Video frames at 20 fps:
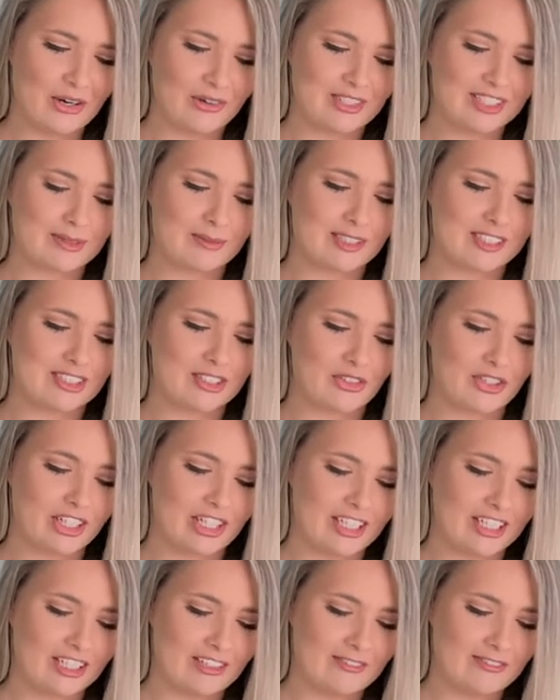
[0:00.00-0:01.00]
it smells so
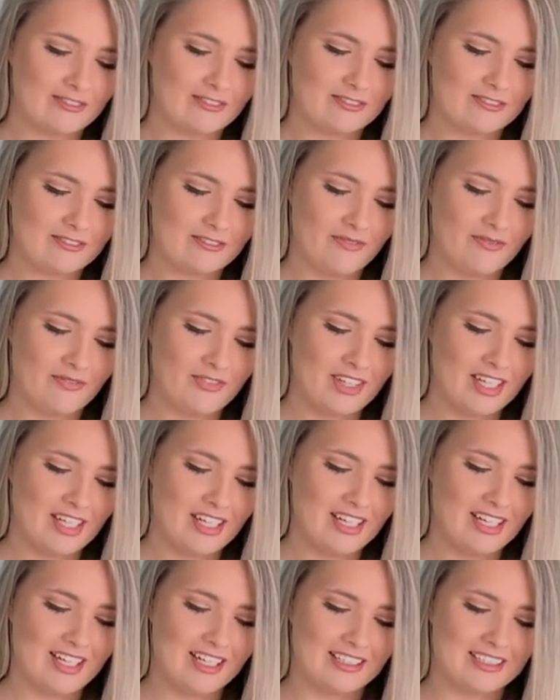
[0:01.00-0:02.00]
good.
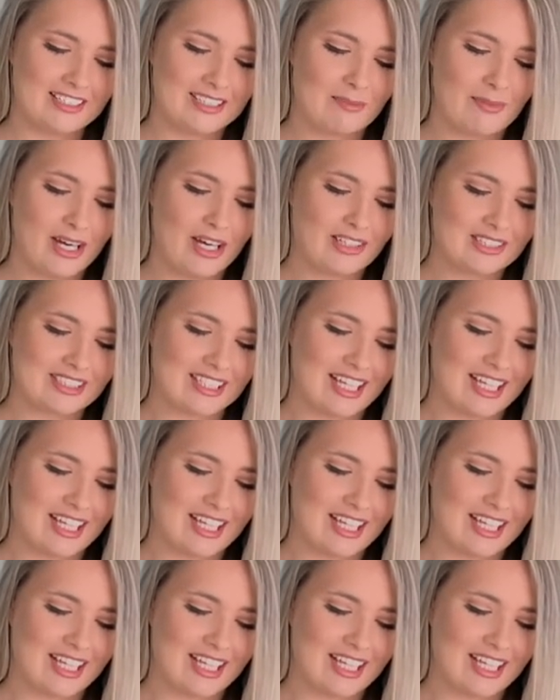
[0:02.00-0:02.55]
It smells